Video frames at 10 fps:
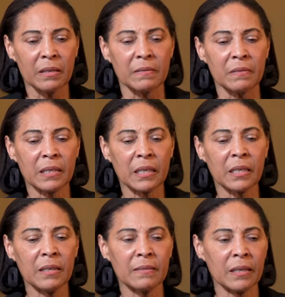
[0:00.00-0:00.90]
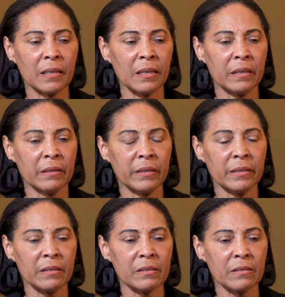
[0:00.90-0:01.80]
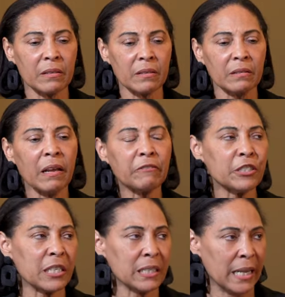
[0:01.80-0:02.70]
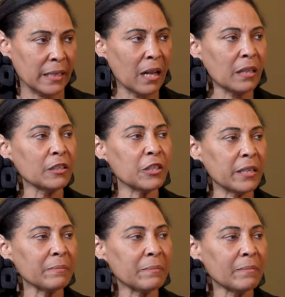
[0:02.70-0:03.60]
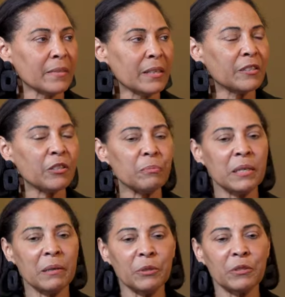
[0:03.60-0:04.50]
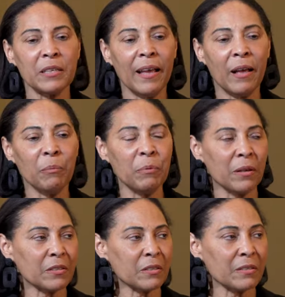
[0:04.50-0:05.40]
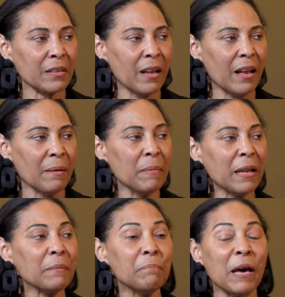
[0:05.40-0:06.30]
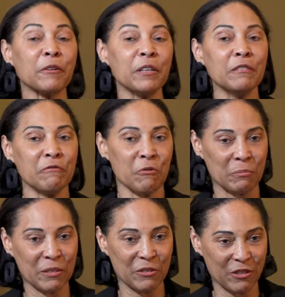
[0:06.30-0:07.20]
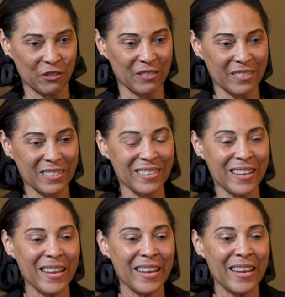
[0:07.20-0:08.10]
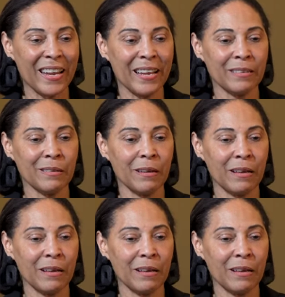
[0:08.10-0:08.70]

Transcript: the key thing here is leveraging technology to be able to help us make better informed decisions. And